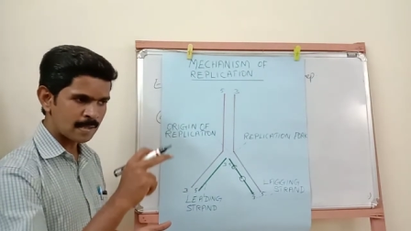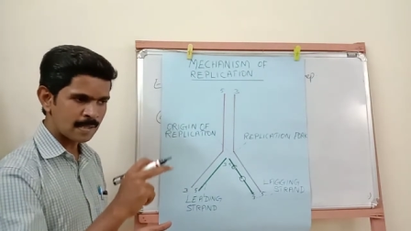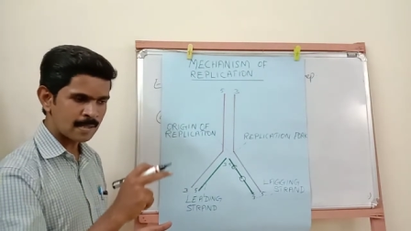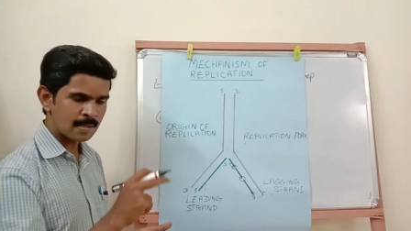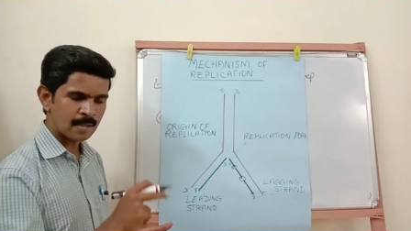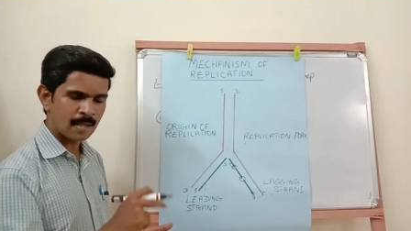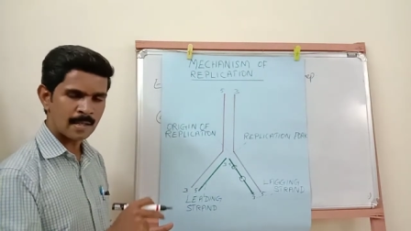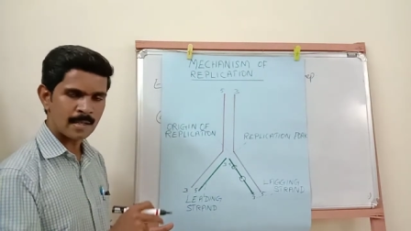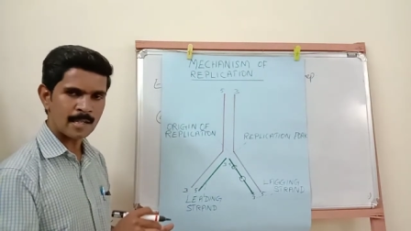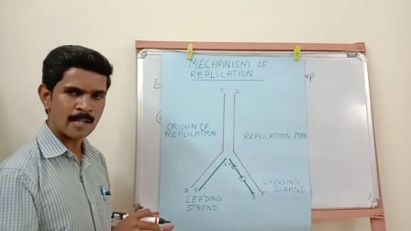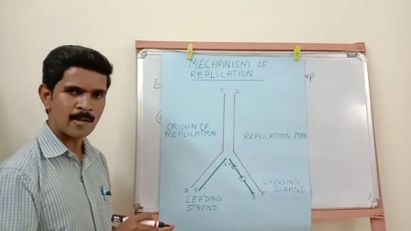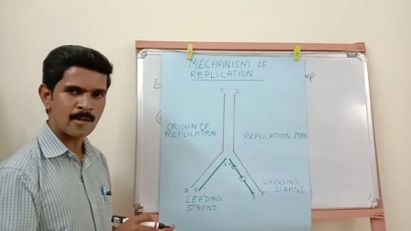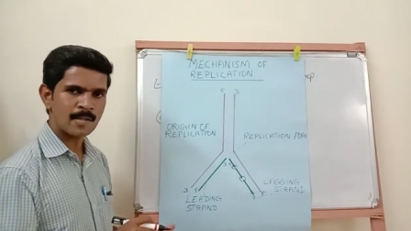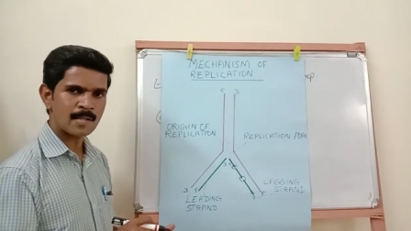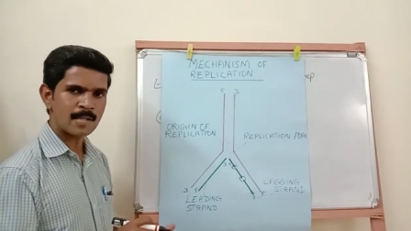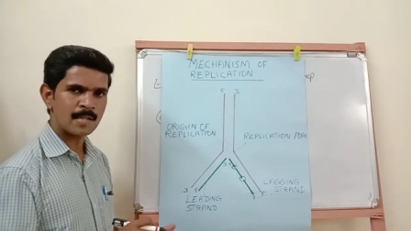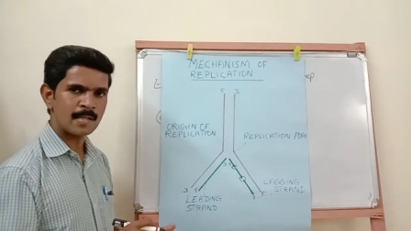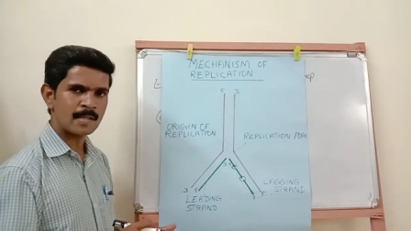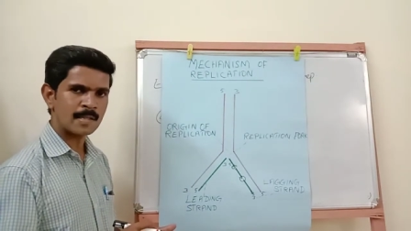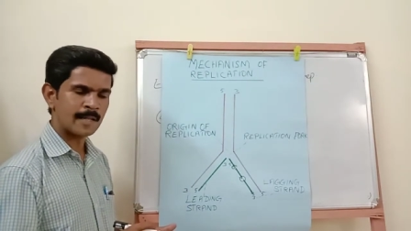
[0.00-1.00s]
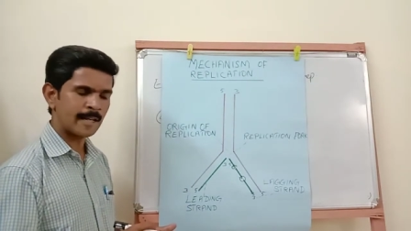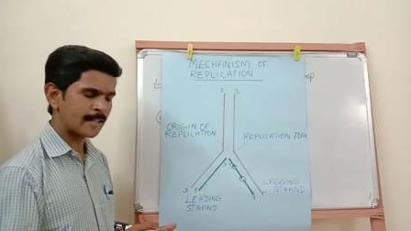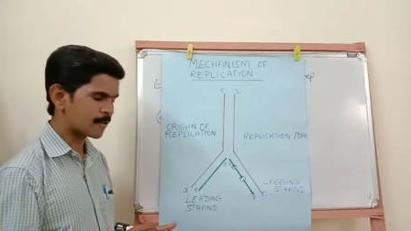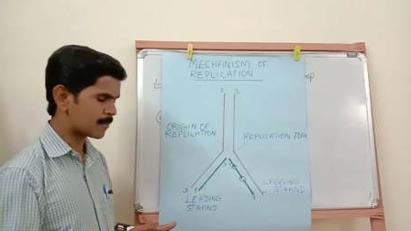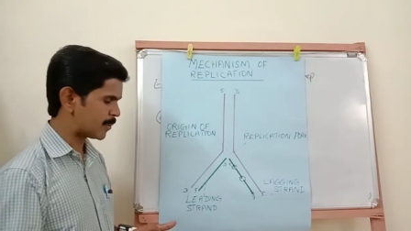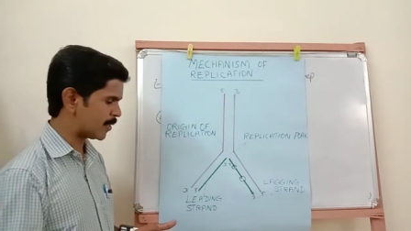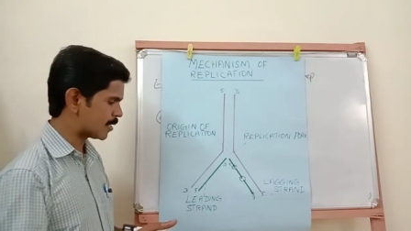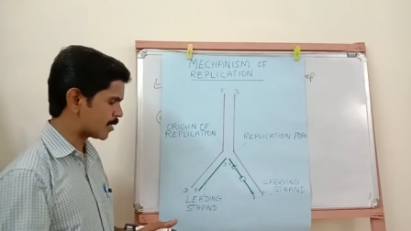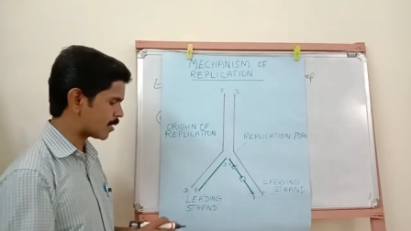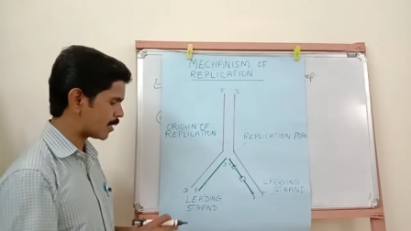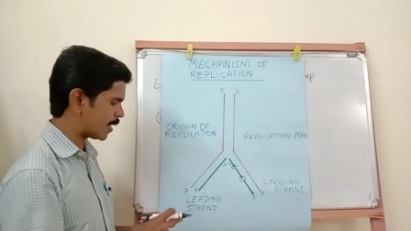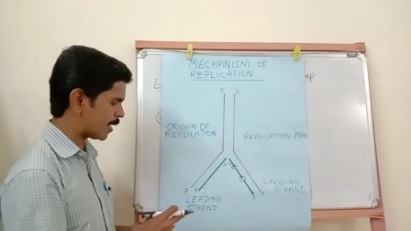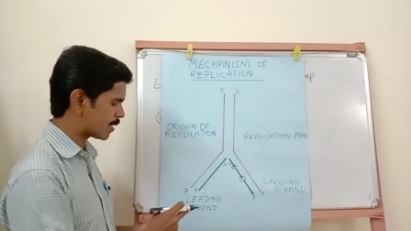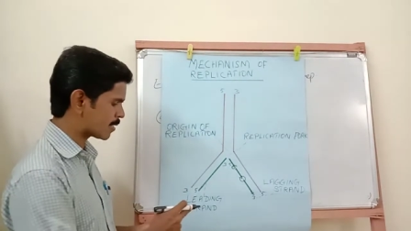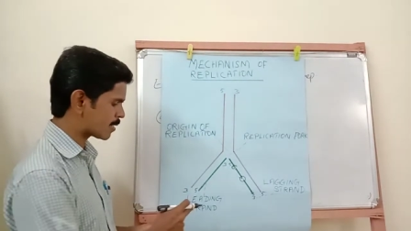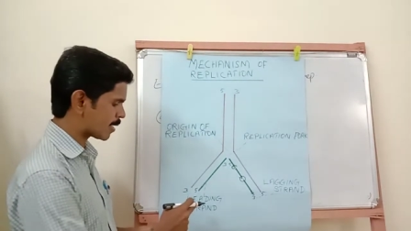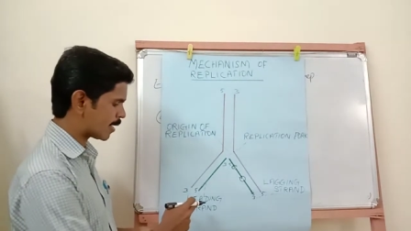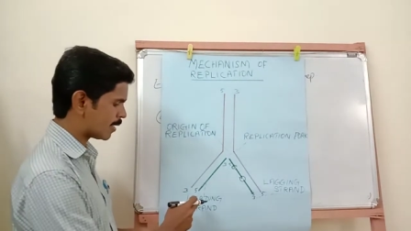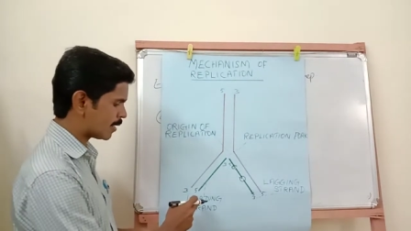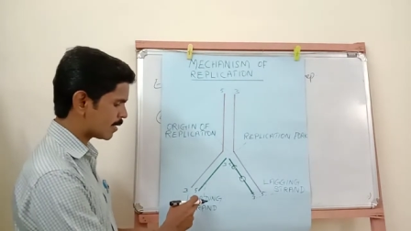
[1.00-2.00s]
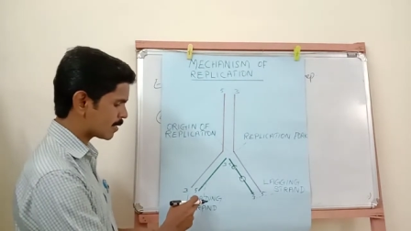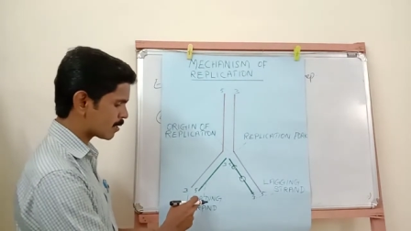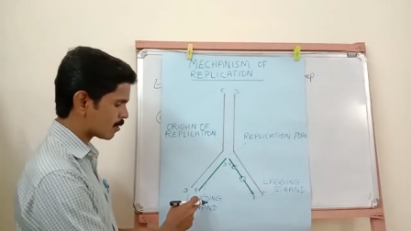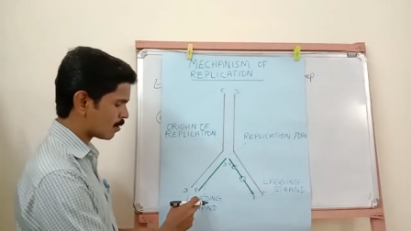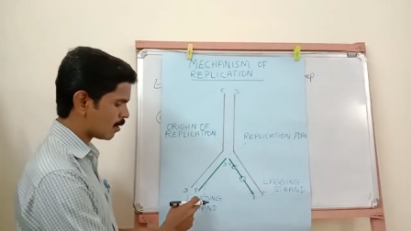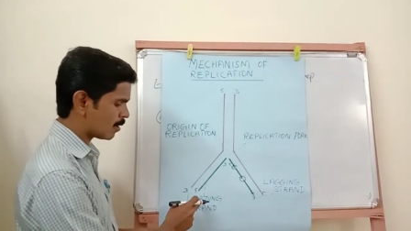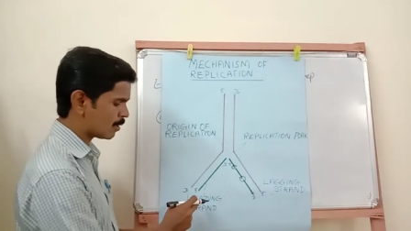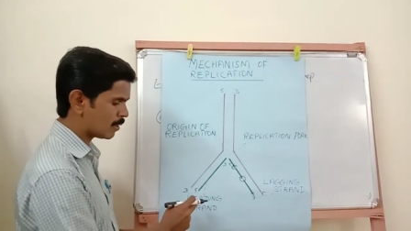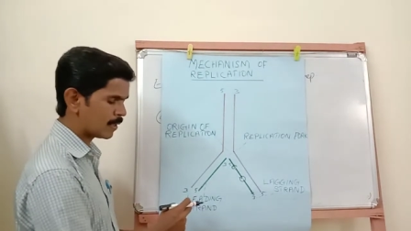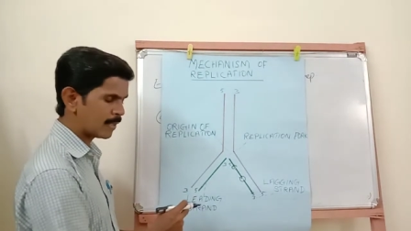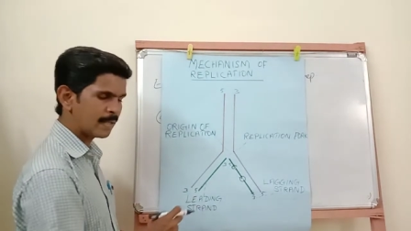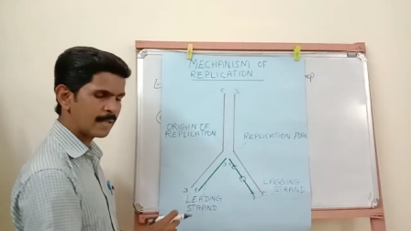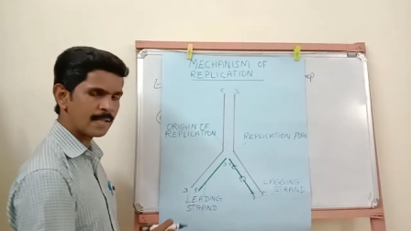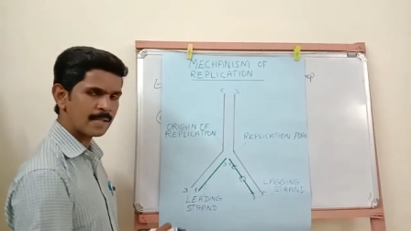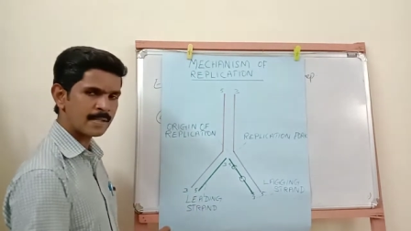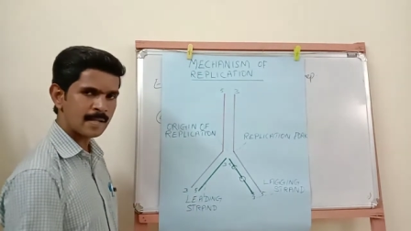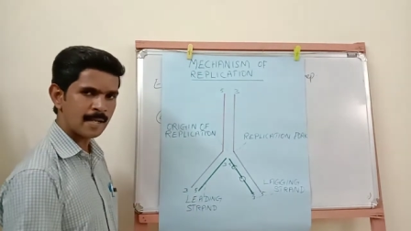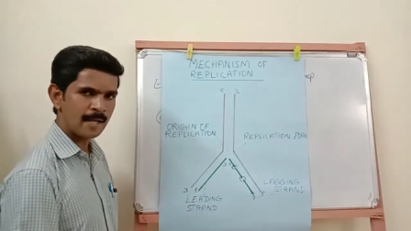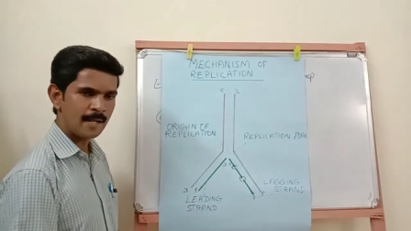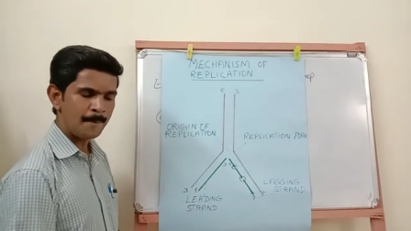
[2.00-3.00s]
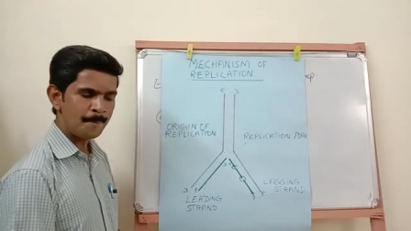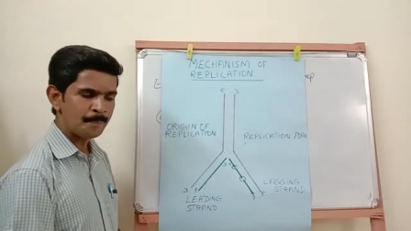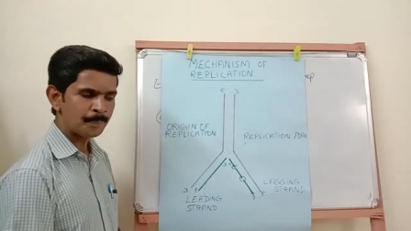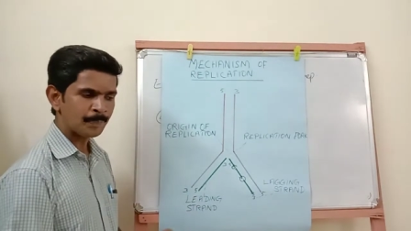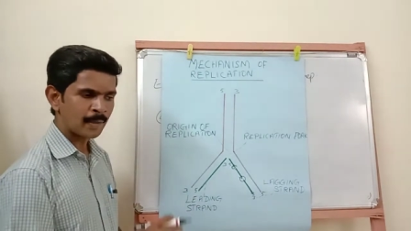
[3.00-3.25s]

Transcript: is continuously takes place. That strand is called leading strand.